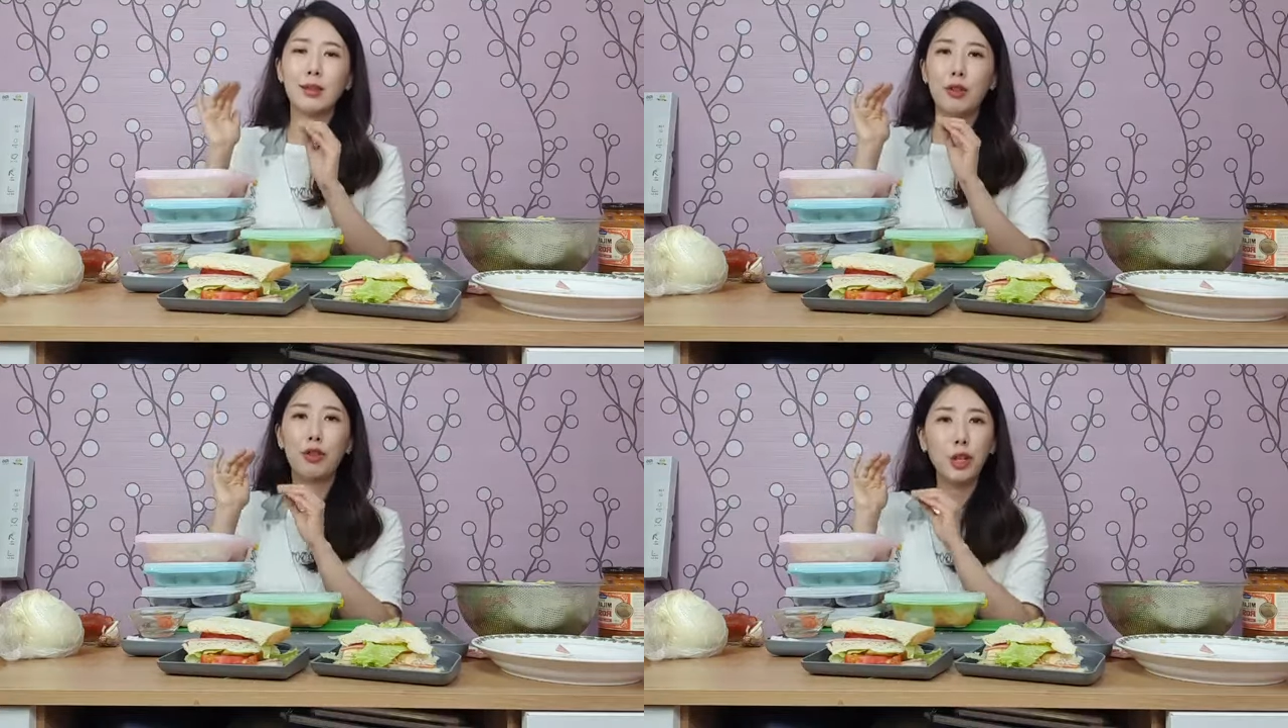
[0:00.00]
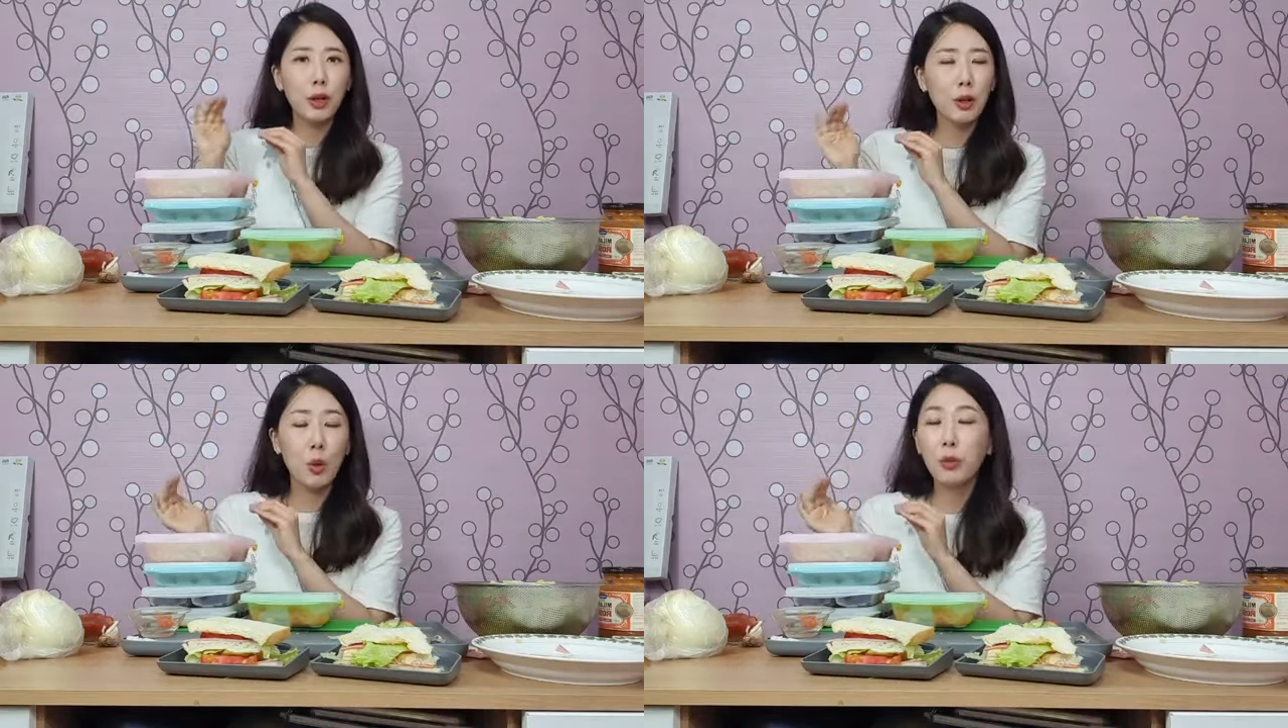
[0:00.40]

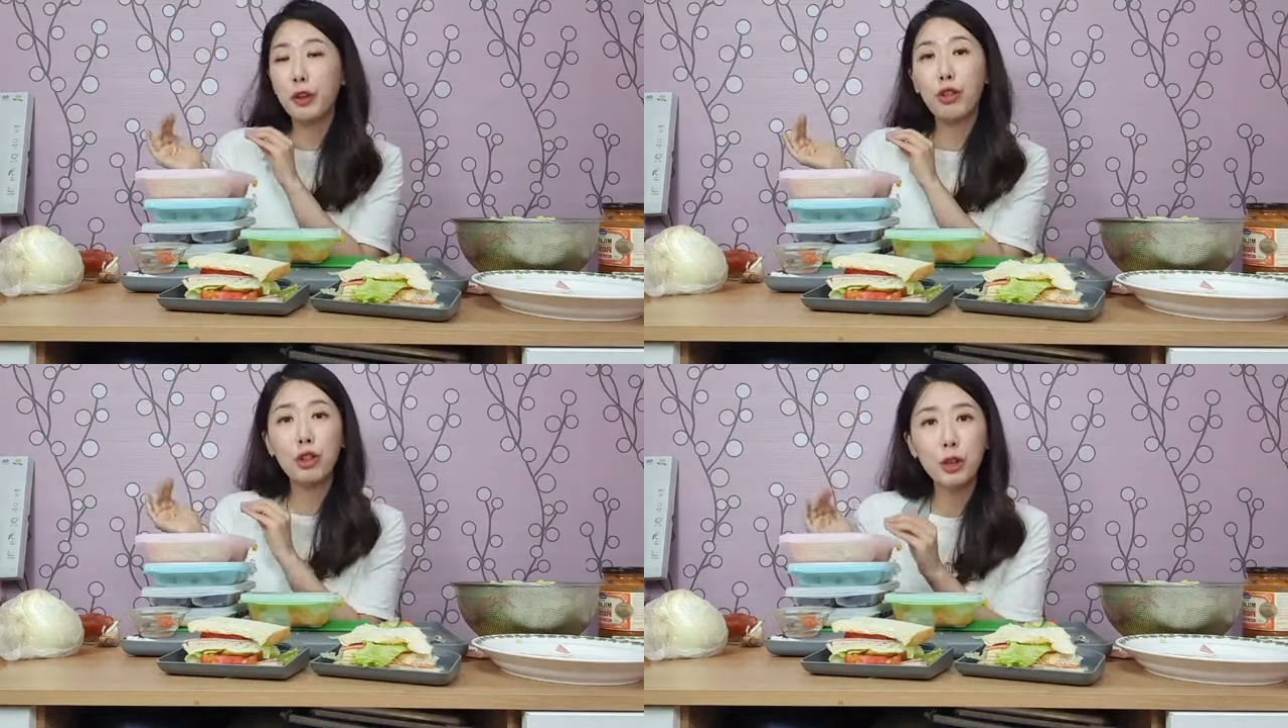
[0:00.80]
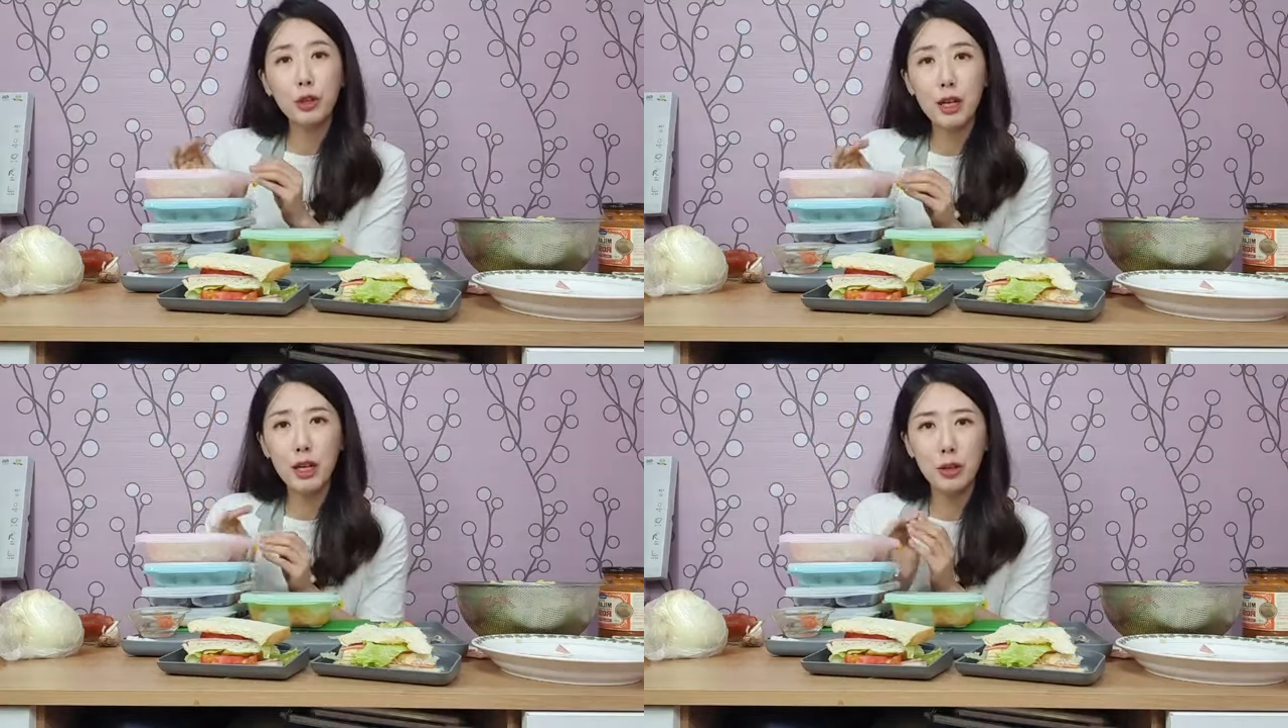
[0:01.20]
over
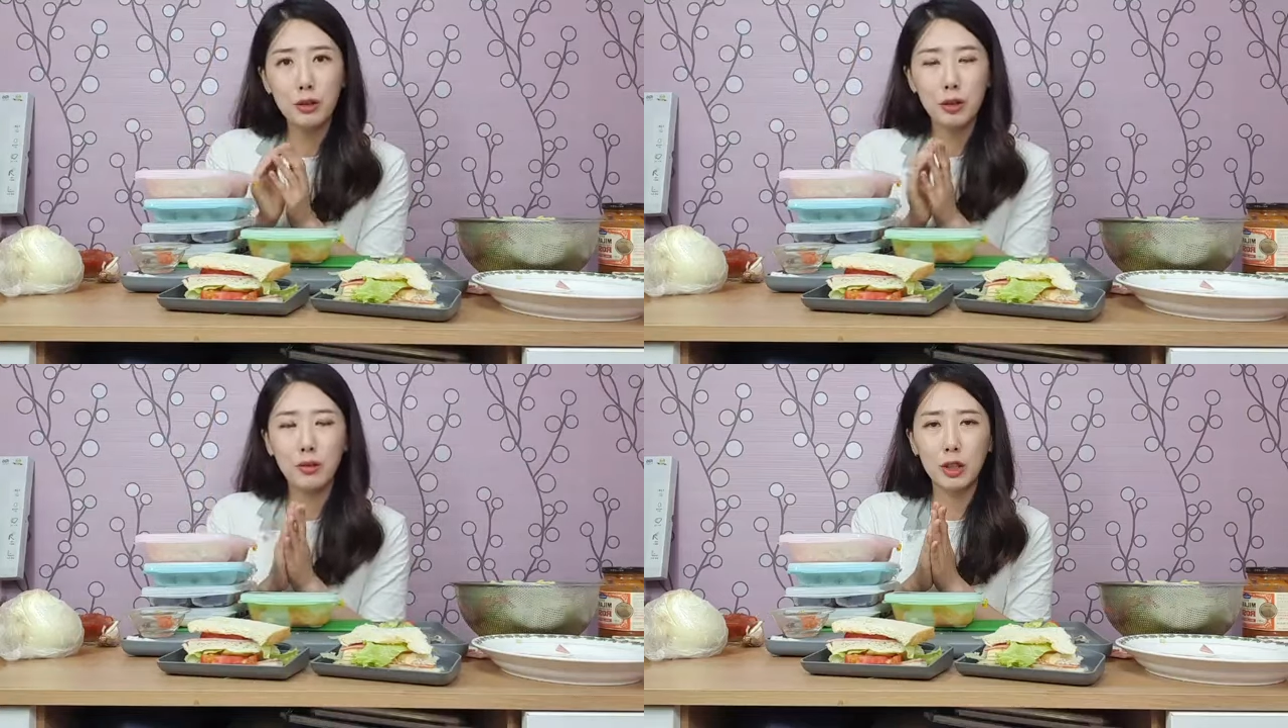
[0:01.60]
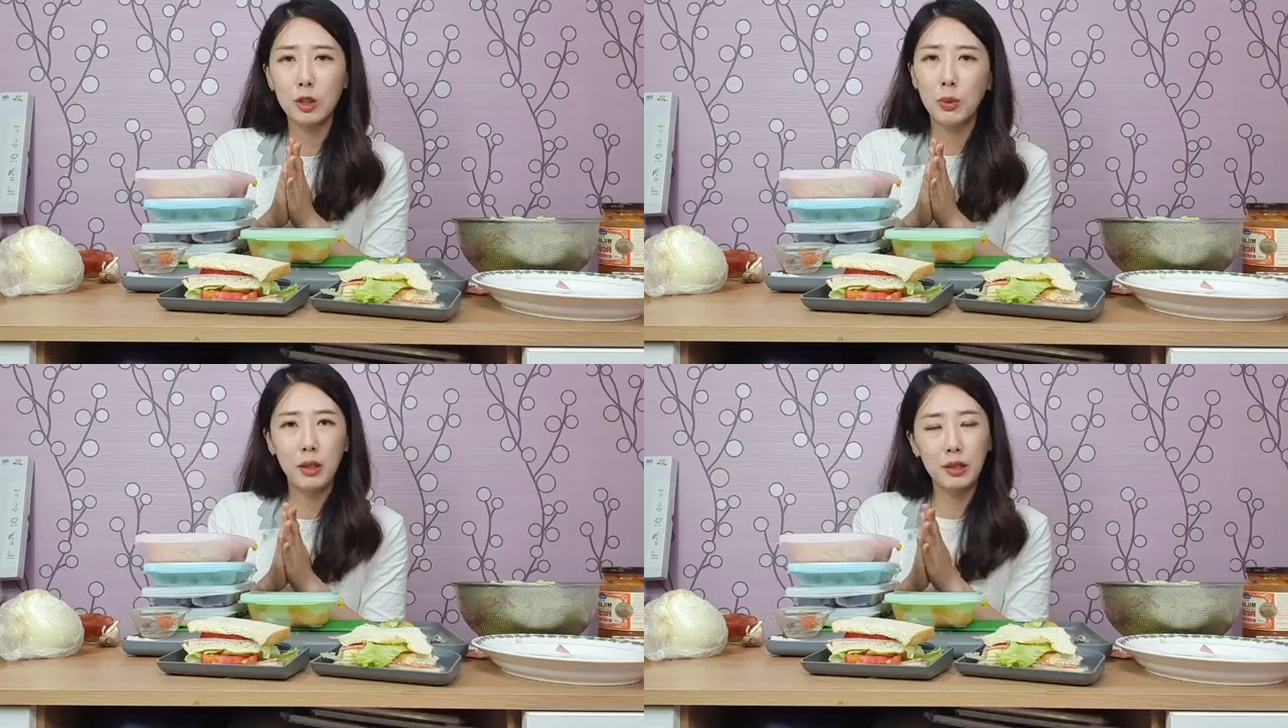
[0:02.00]
30 years of
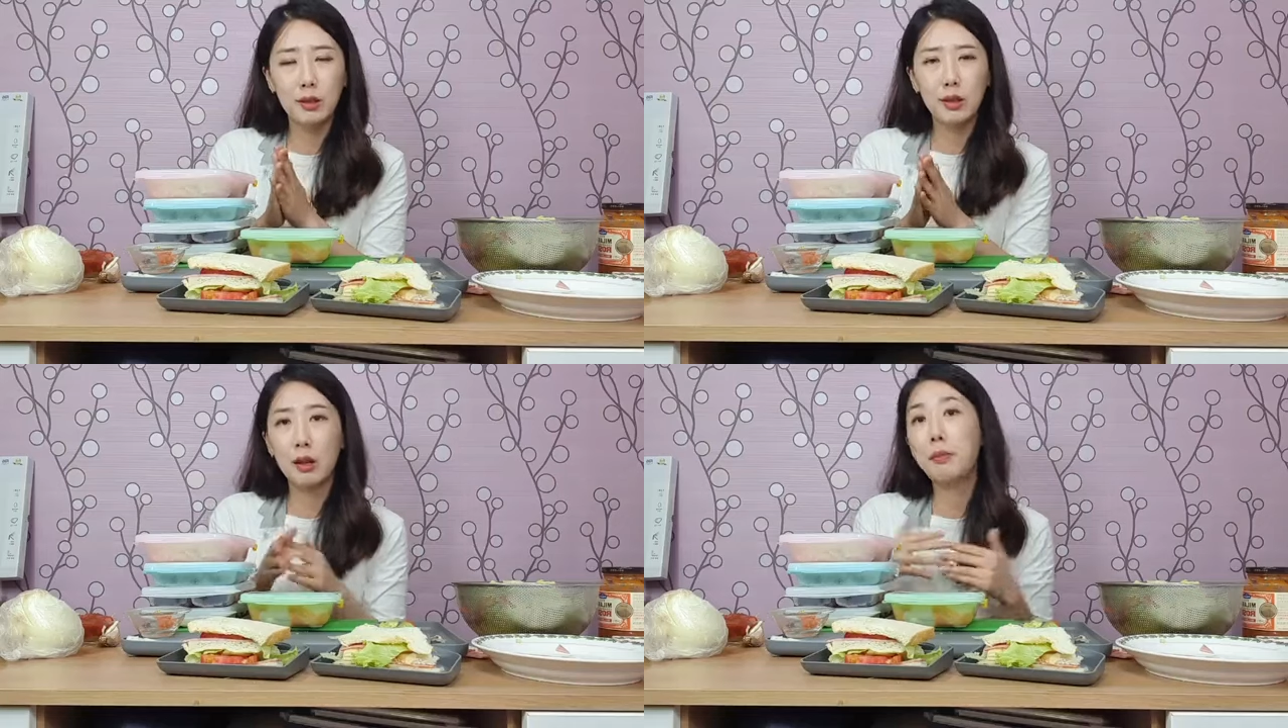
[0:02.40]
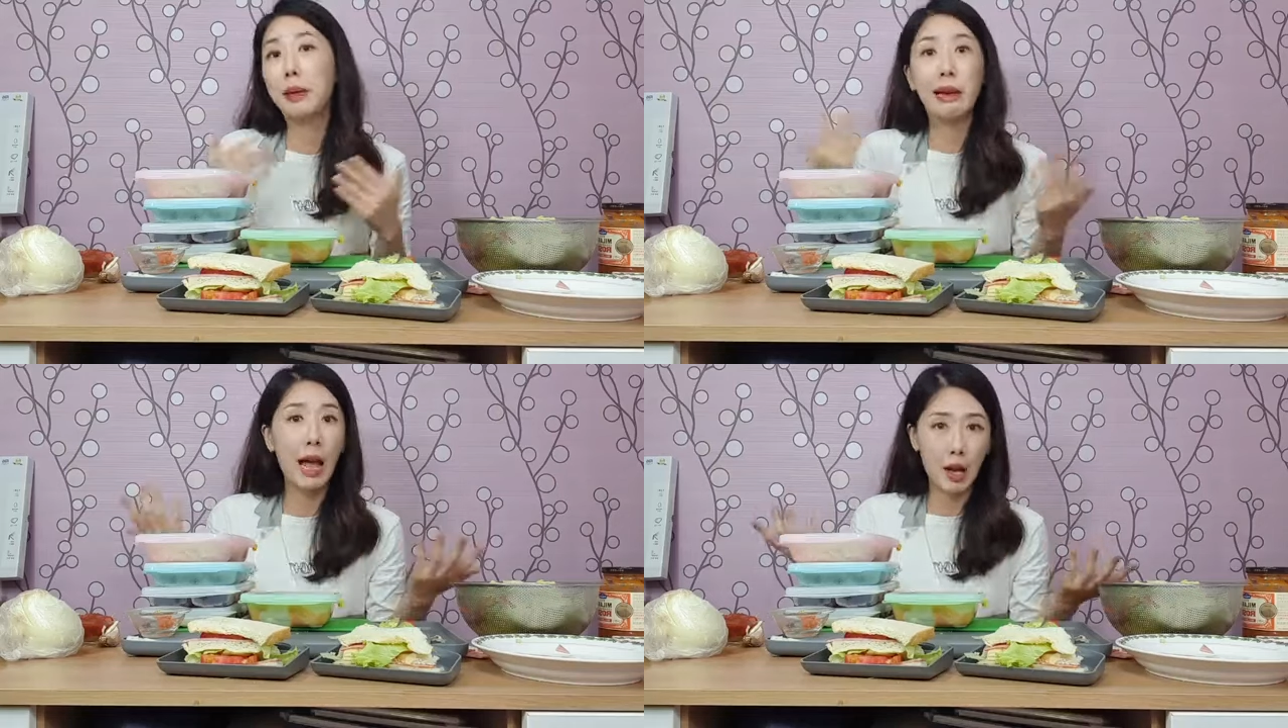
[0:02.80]
experience of
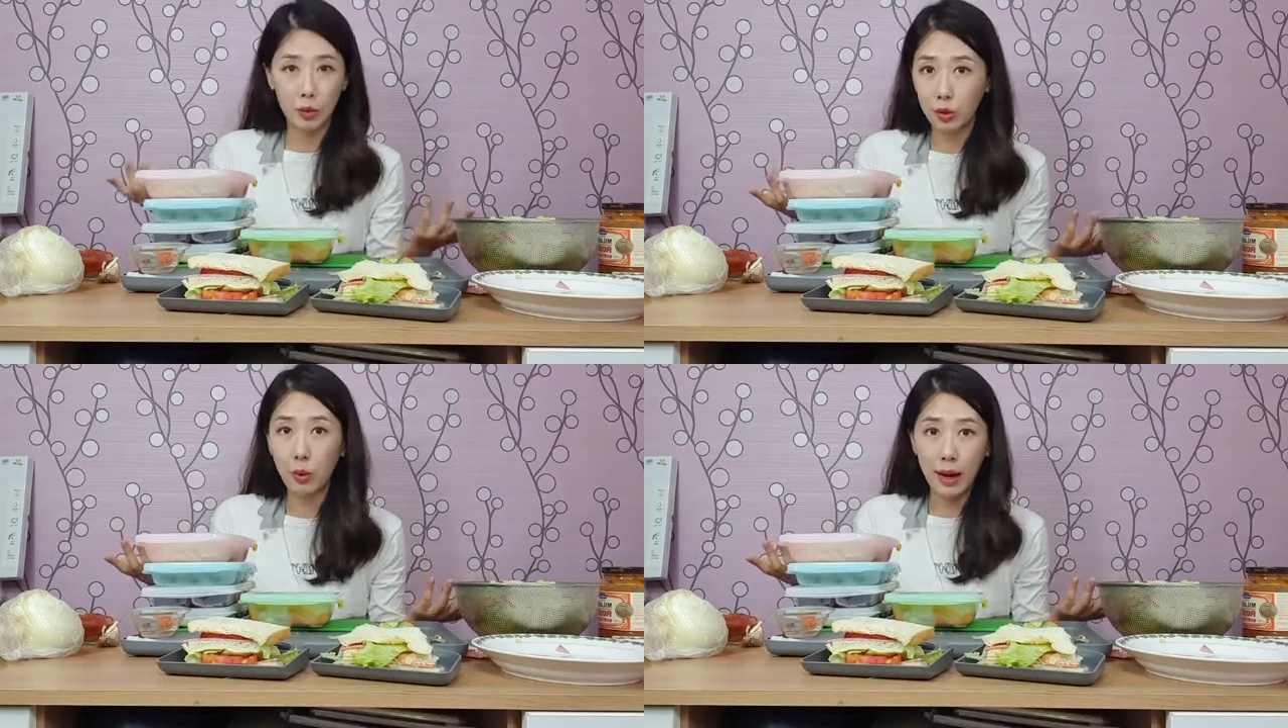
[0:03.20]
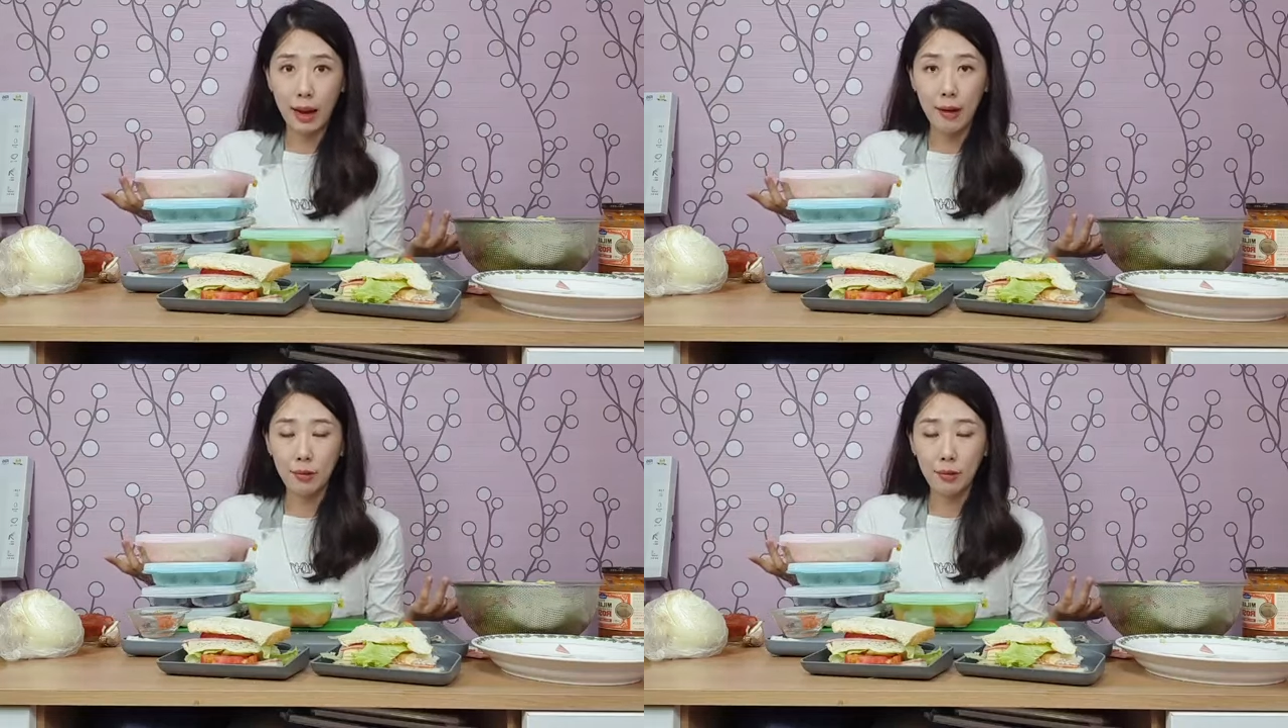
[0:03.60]
being housewife,